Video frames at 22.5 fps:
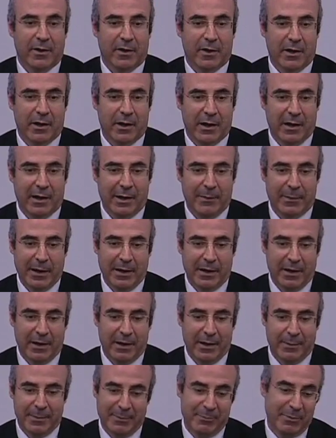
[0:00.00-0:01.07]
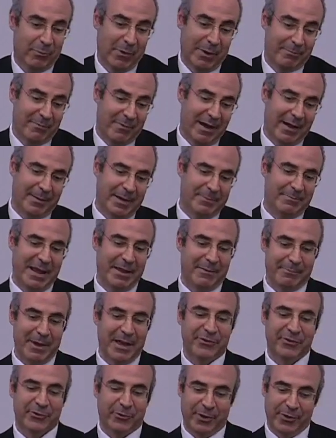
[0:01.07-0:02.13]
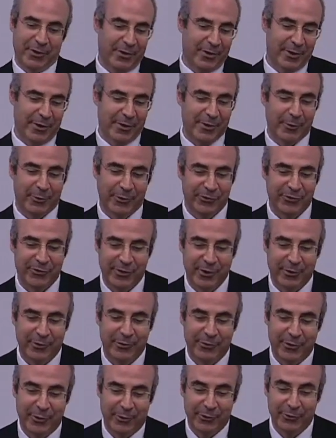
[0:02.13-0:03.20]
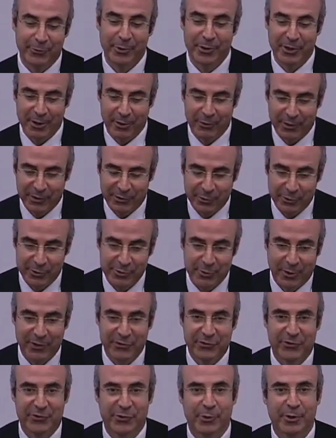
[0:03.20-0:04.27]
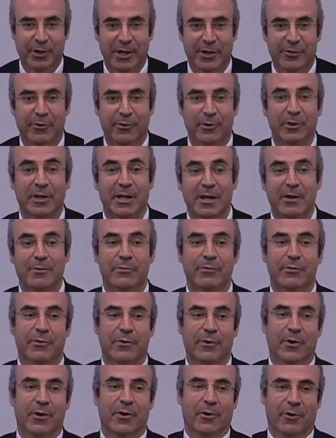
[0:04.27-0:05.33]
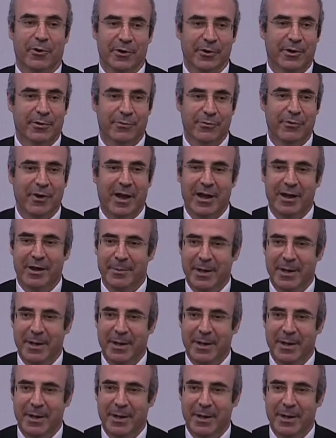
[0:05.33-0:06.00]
uh, I mean, well, I mean, ba basically there, there, was, there, was, there was really only two choices. You could either leave or you could fight.